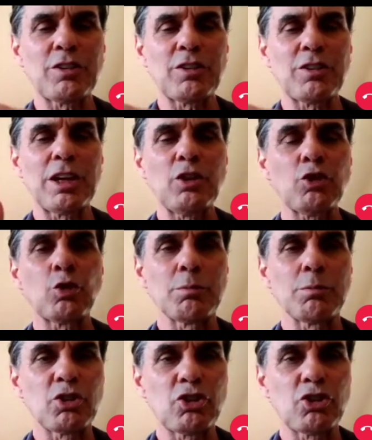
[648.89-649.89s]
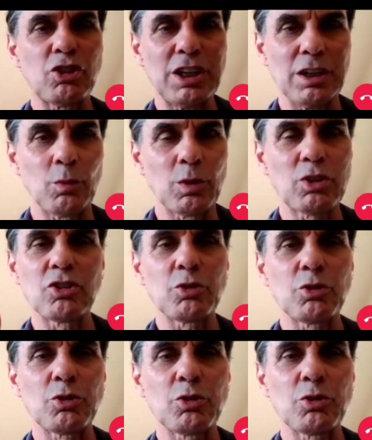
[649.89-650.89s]
fit into a machine,
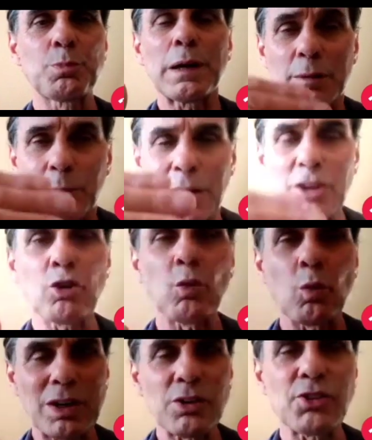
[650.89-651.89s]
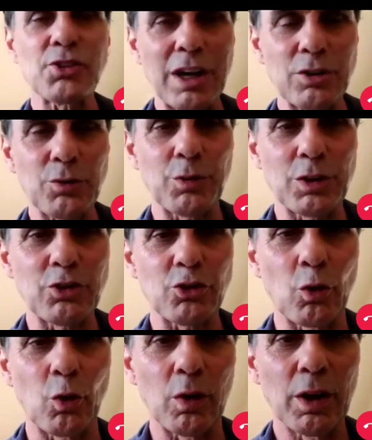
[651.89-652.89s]
which is pretty much a
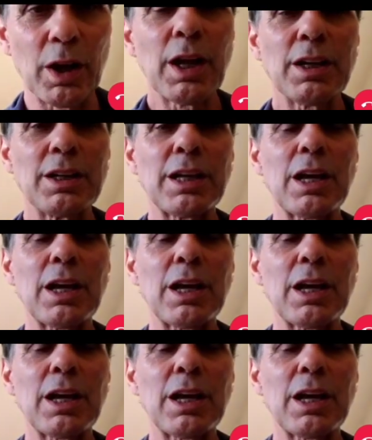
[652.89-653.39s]
one-size-fits-all.